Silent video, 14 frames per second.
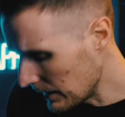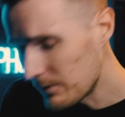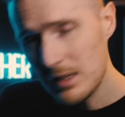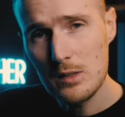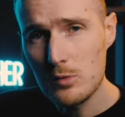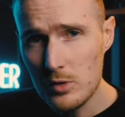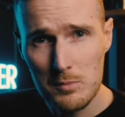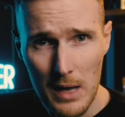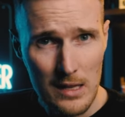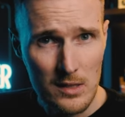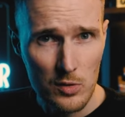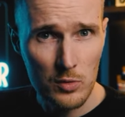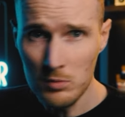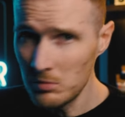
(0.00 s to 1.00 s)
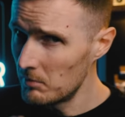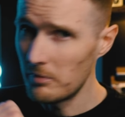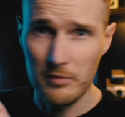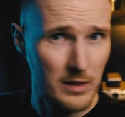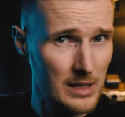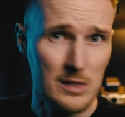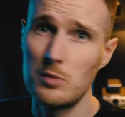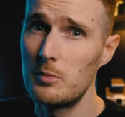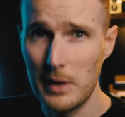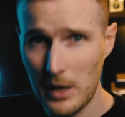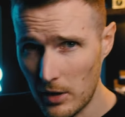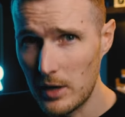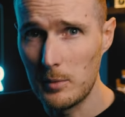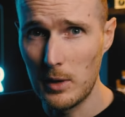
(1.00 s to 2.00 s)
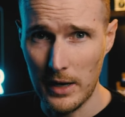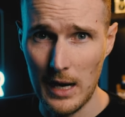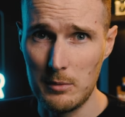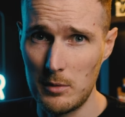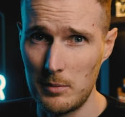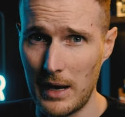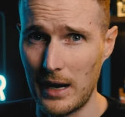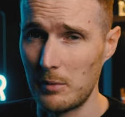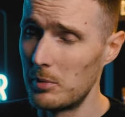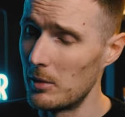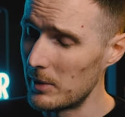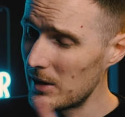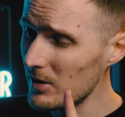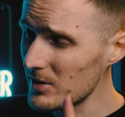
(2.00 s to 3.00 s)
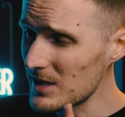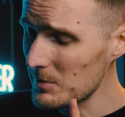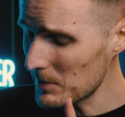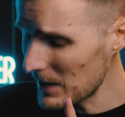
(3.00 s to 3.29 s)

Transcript: If this was metal, this would be going in my camera bag. But because it's